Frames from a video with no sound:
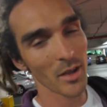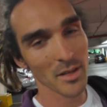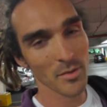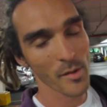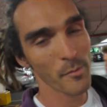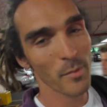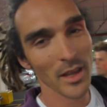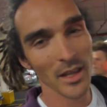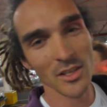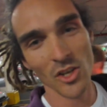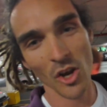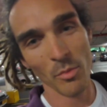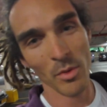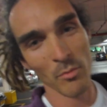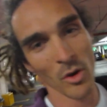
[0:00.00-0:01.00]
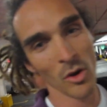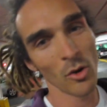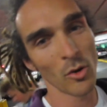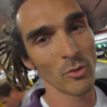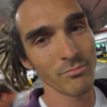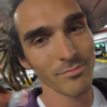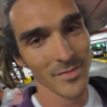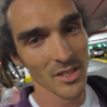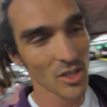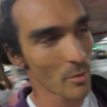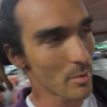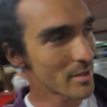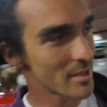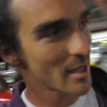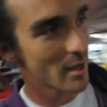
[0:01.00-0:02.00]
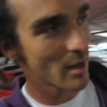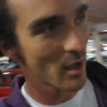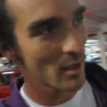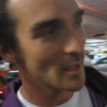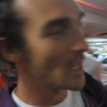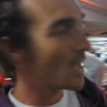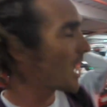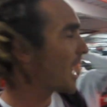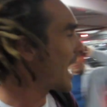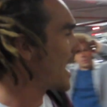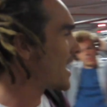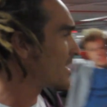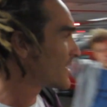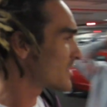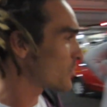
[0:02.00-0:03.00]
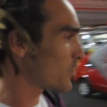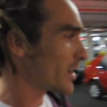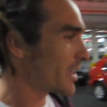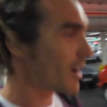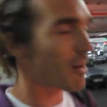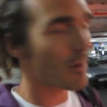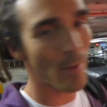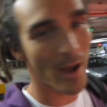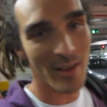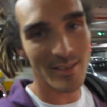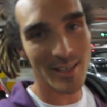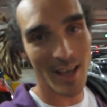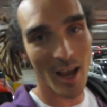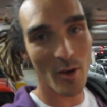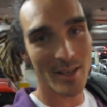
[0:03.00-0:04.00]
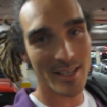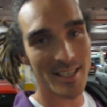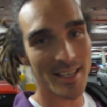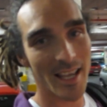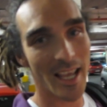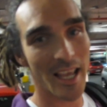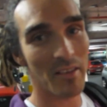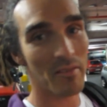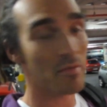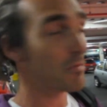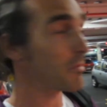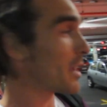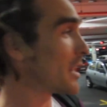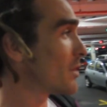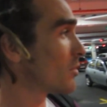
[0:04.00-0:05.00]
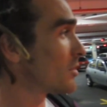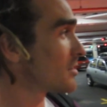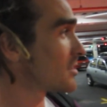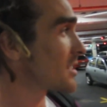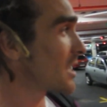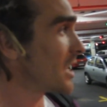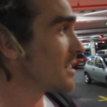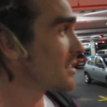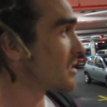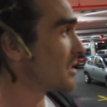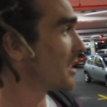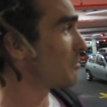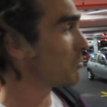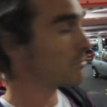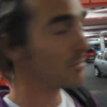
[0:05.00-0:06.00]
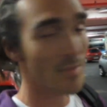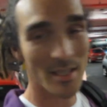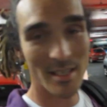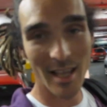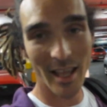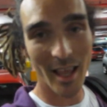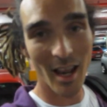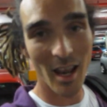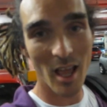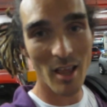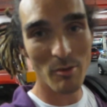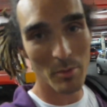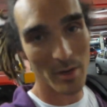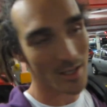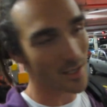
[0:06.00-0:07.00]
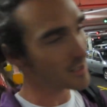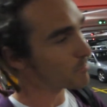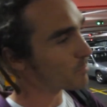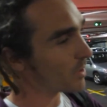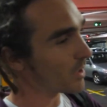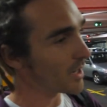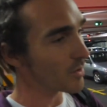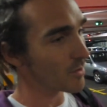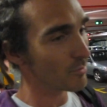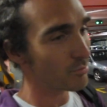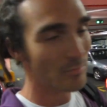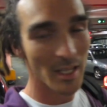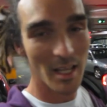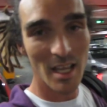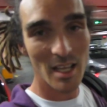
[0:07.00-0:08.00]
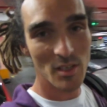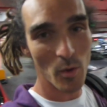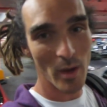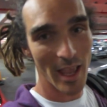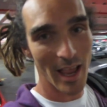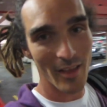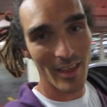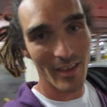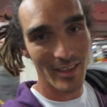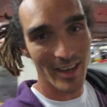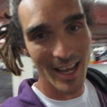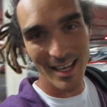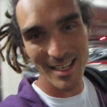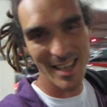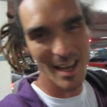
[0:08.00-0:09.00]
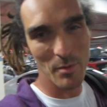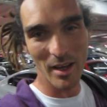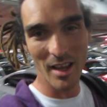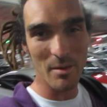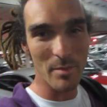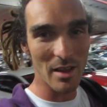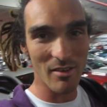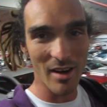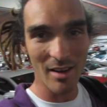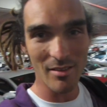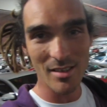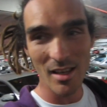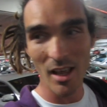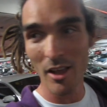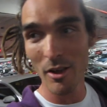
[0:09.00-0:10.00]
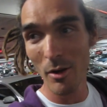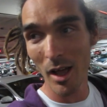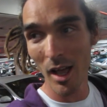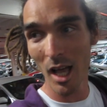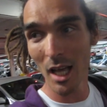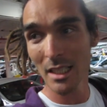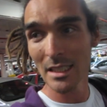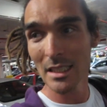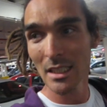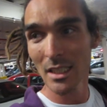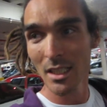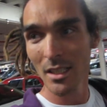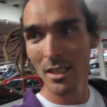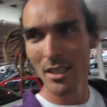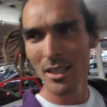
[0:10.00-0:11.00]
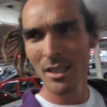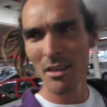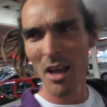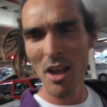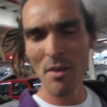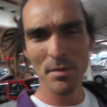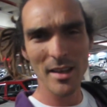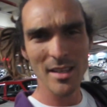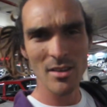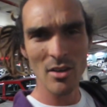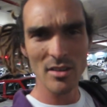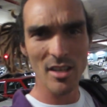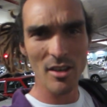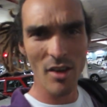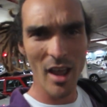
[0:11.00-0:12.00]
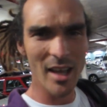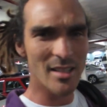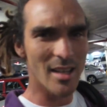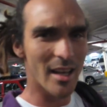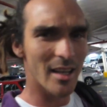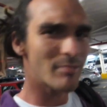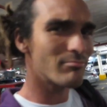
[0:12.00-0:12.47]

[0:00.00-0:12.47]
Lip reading: a big shopping mall, shopping centre, and we are about to go and see if anyone's keen to say hello. We just put a little tweet out the other day saying we're going to be around, so hopefully it's not too hectic.